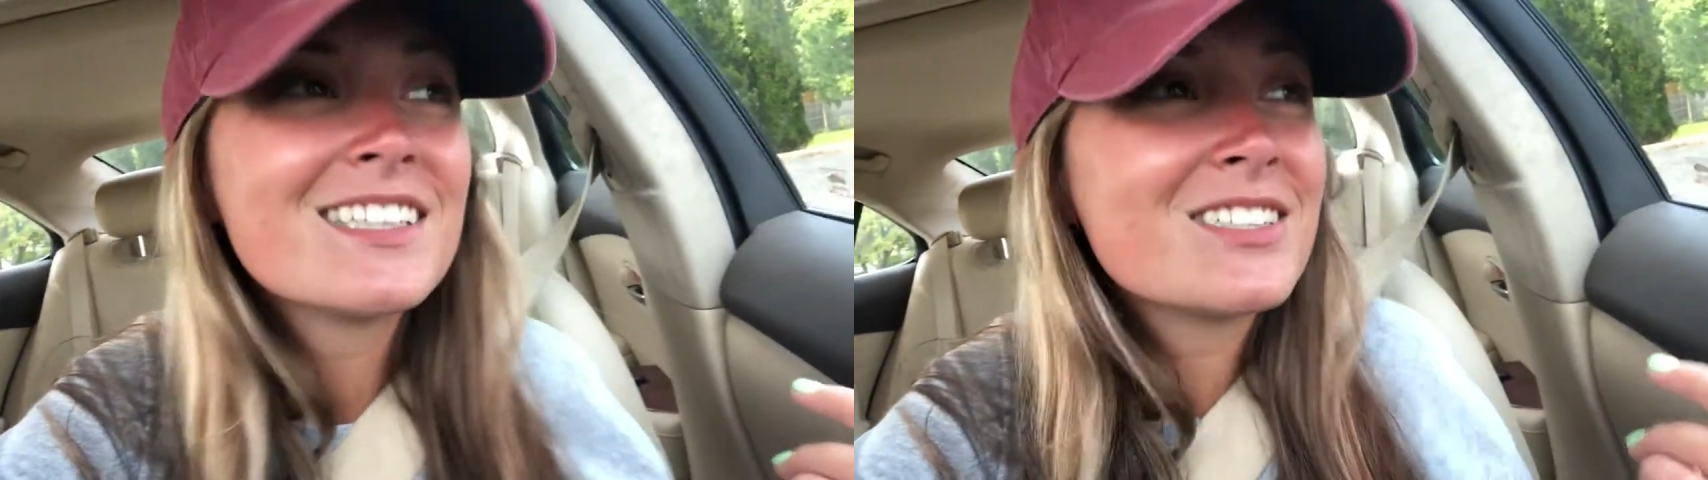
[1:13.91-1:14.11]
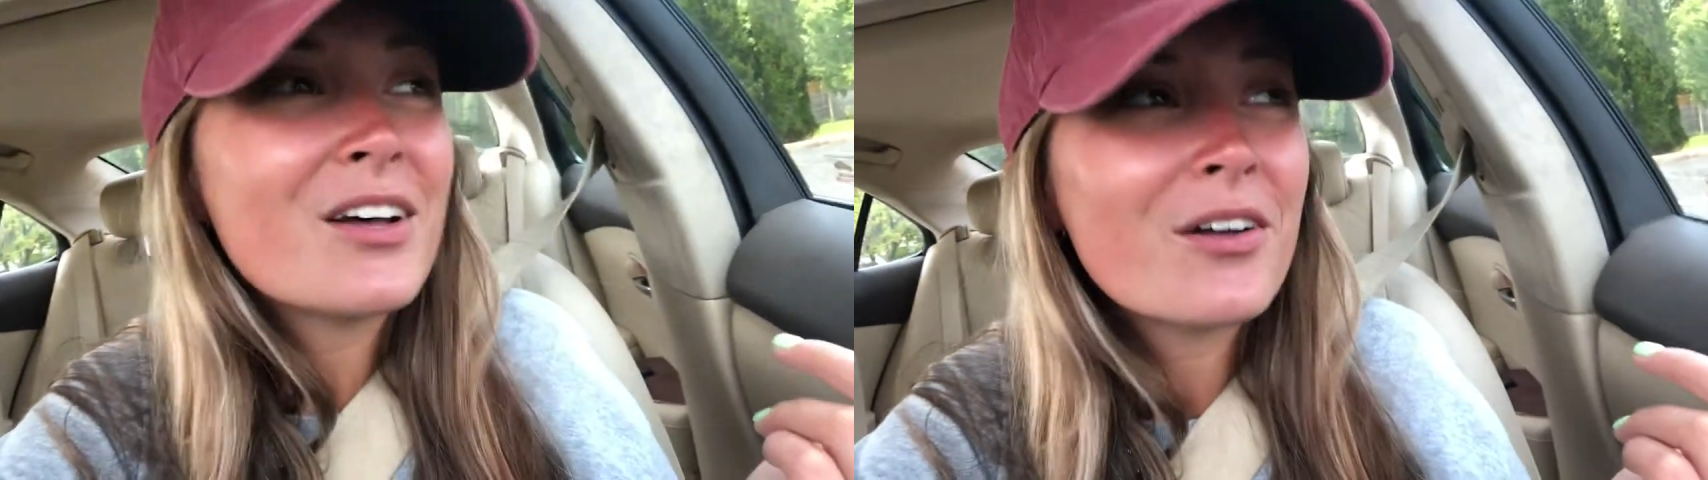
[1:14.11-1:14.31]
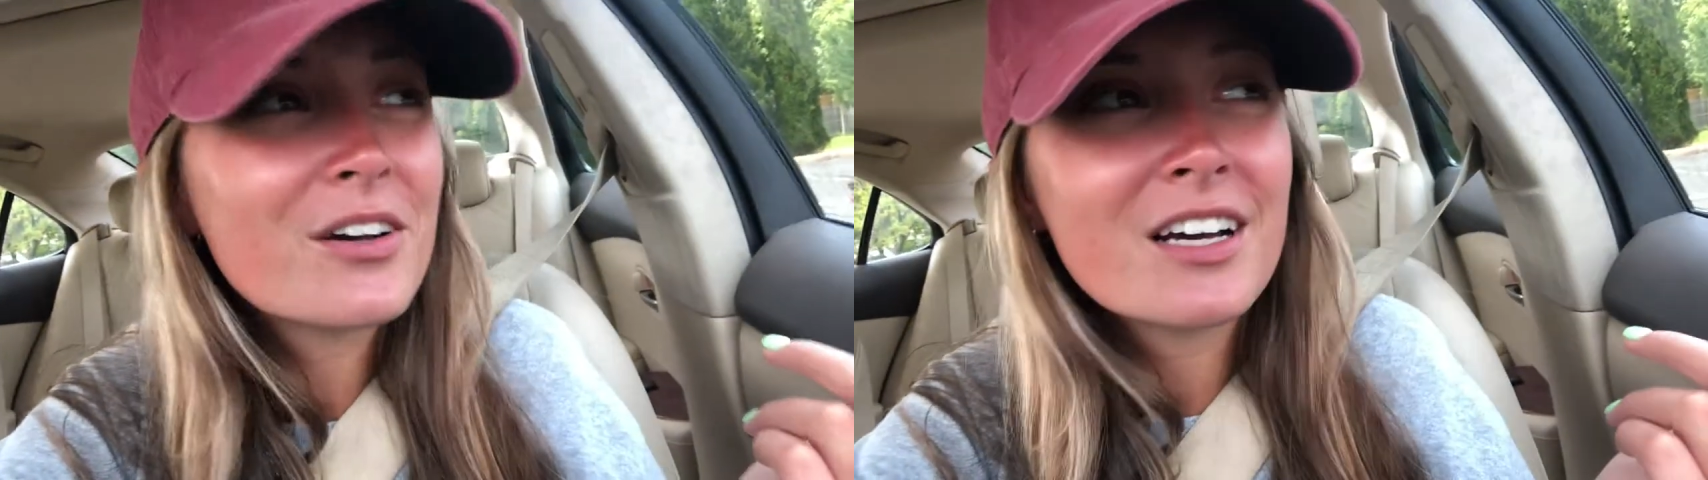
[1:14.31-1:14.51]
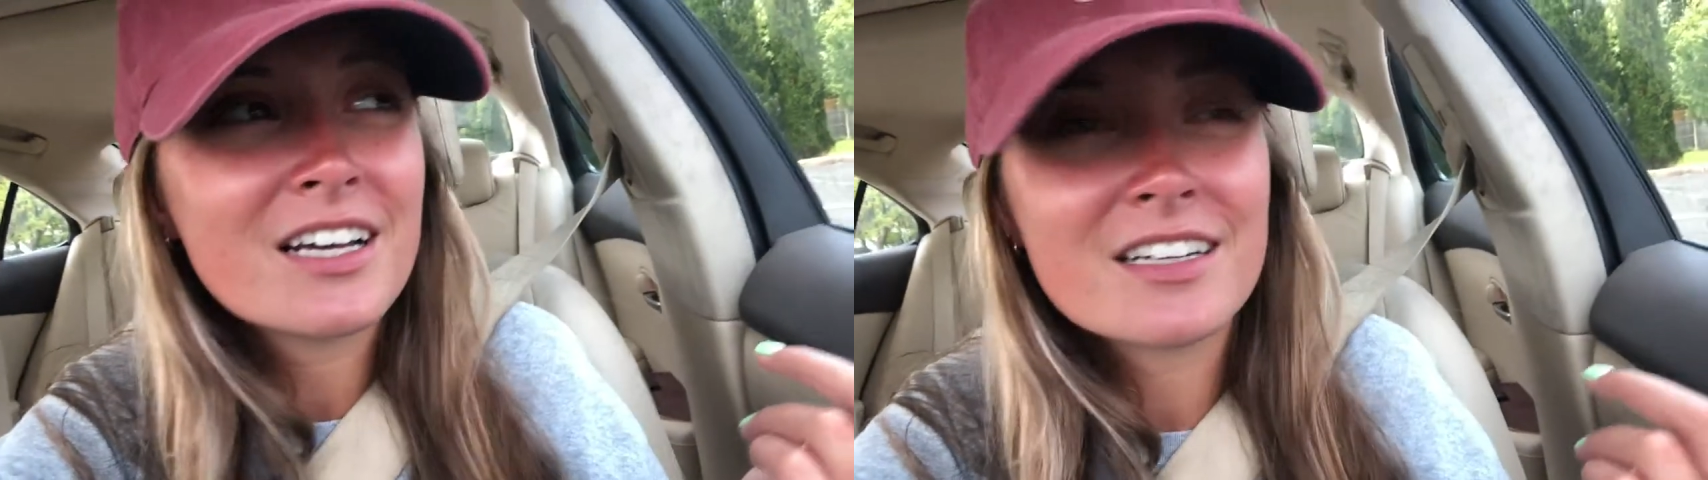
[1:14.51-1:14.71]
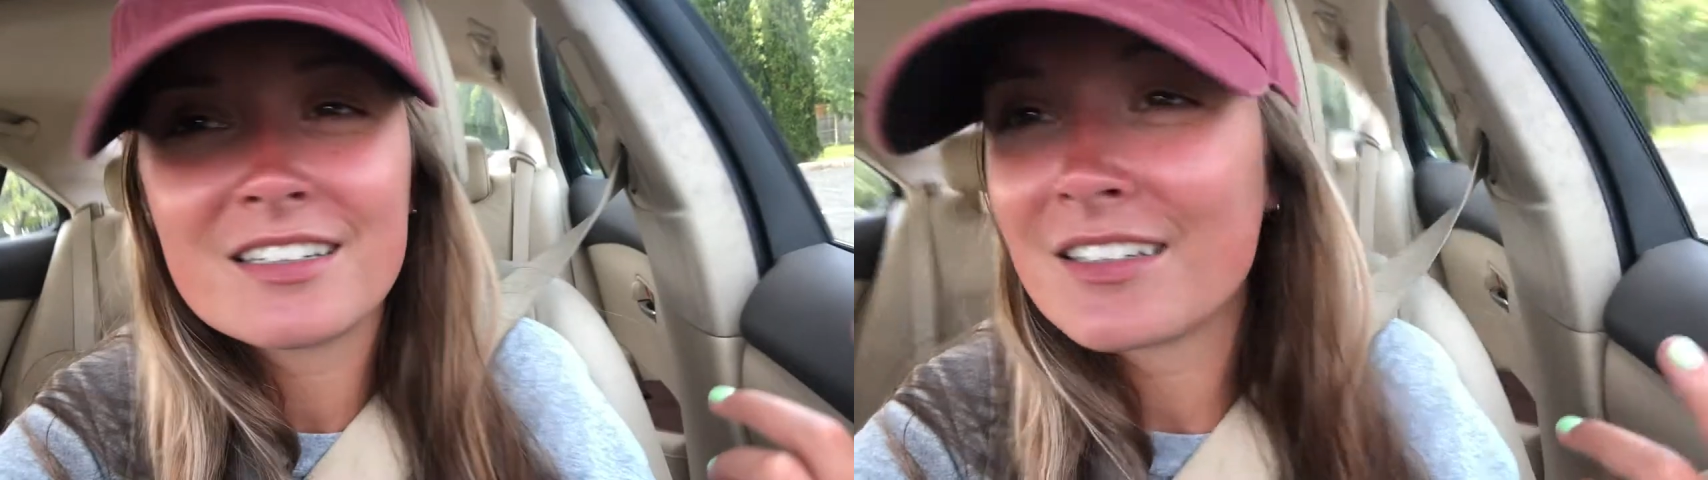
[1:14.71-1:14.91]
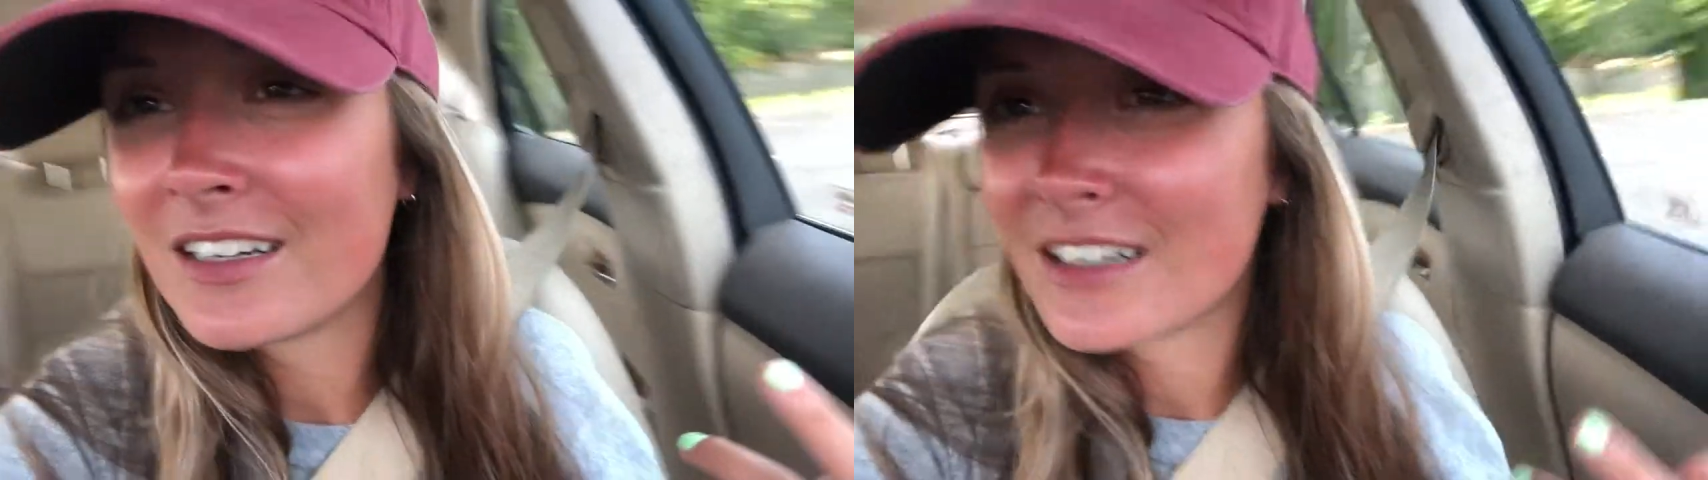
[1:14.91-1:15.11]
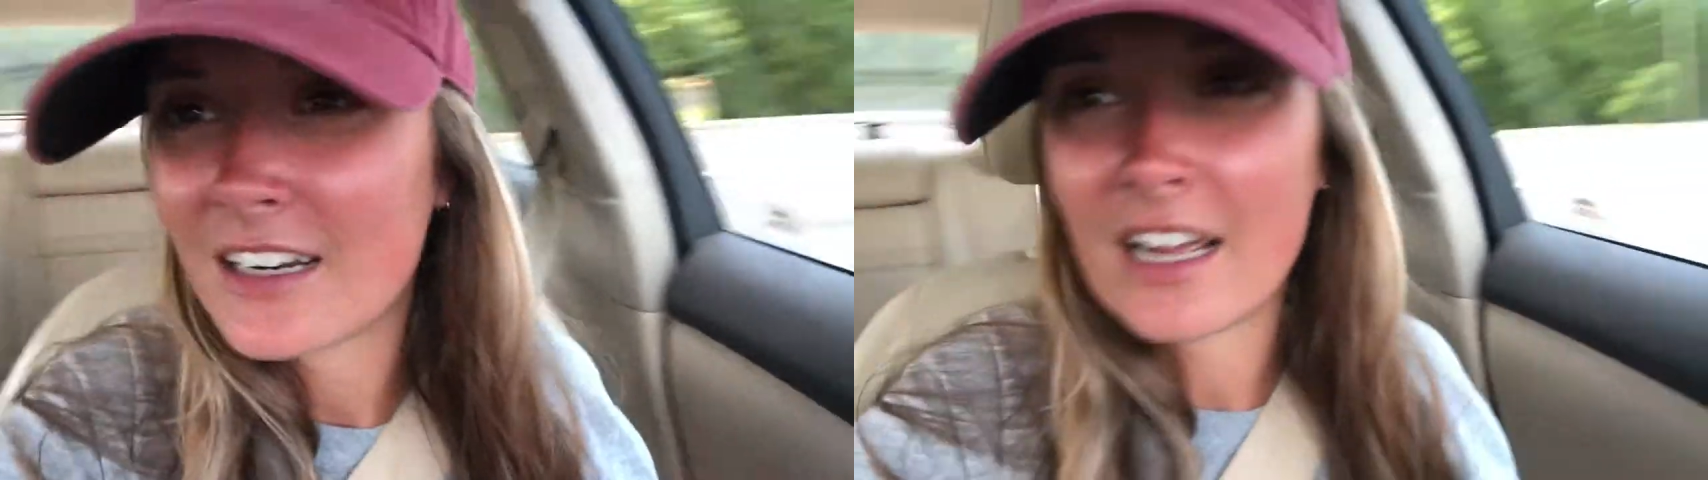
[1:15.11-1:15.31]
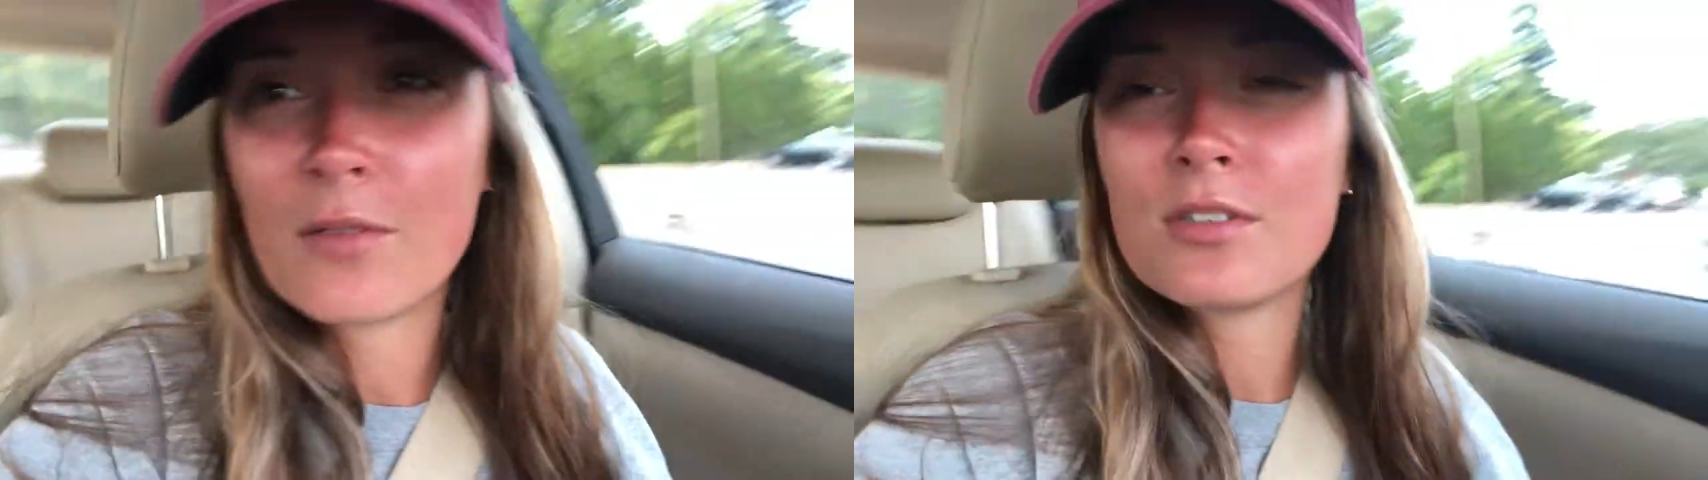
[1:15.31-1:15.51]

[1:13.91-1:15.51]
it's all good. I